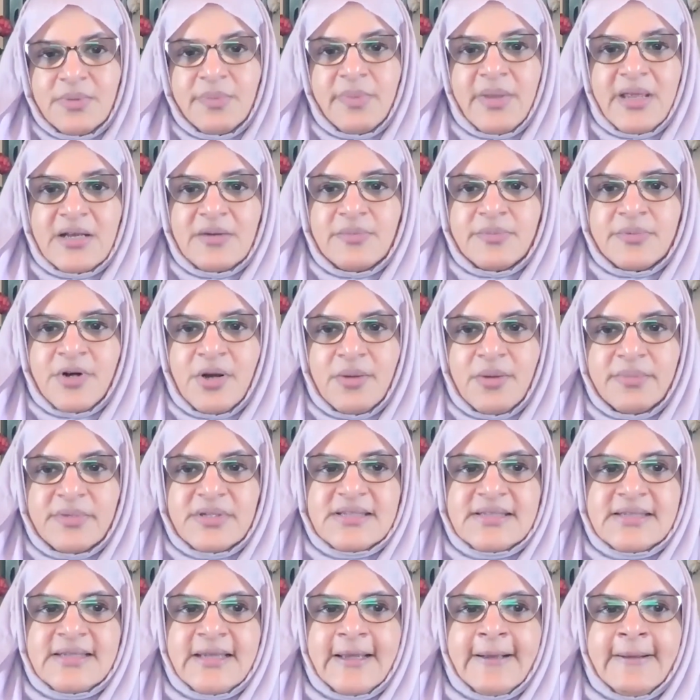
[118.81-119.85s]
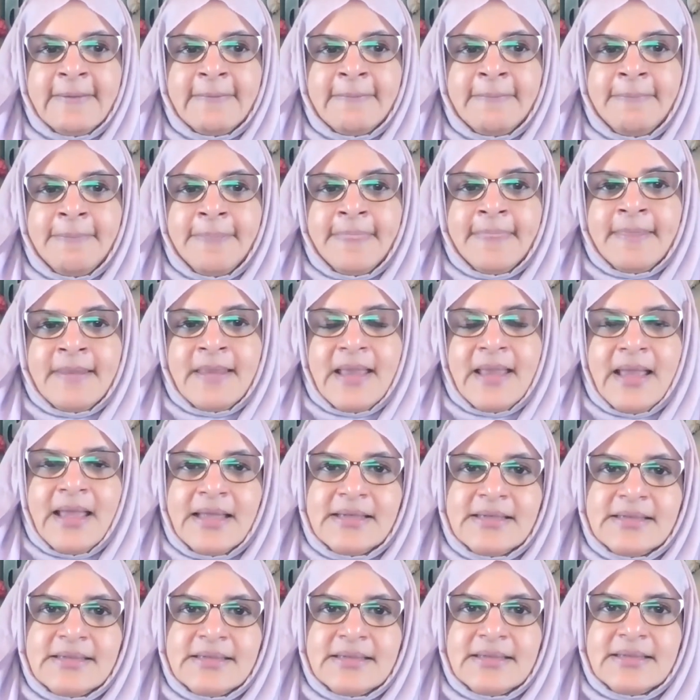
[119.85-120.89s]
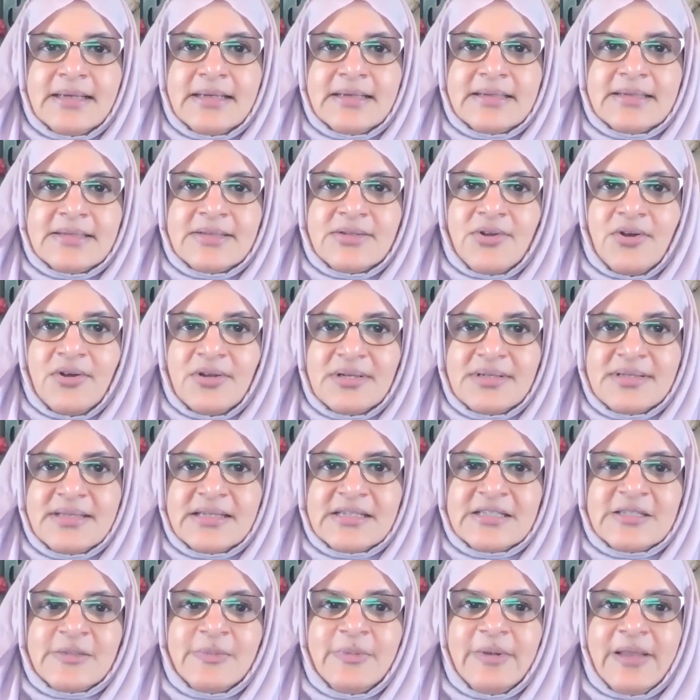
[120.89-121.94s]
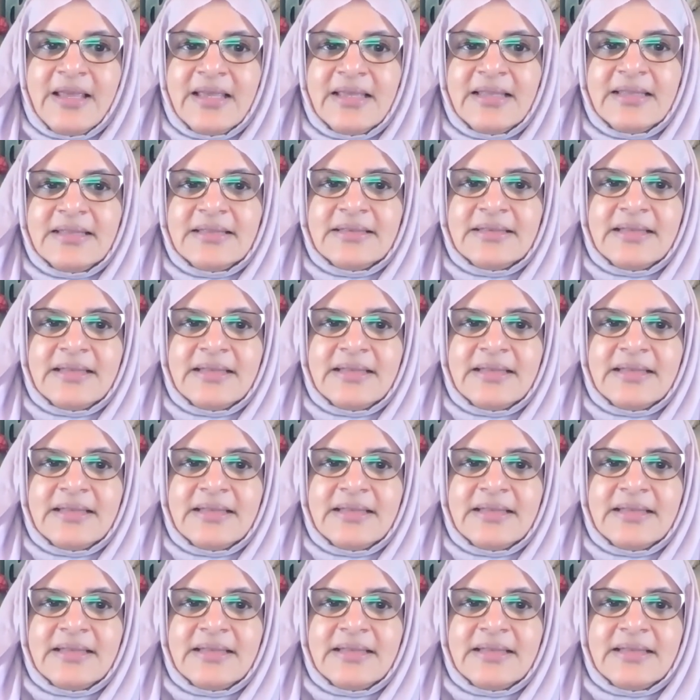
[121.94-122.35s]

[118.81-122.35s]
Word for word: We make a promise. And uh, scholars explain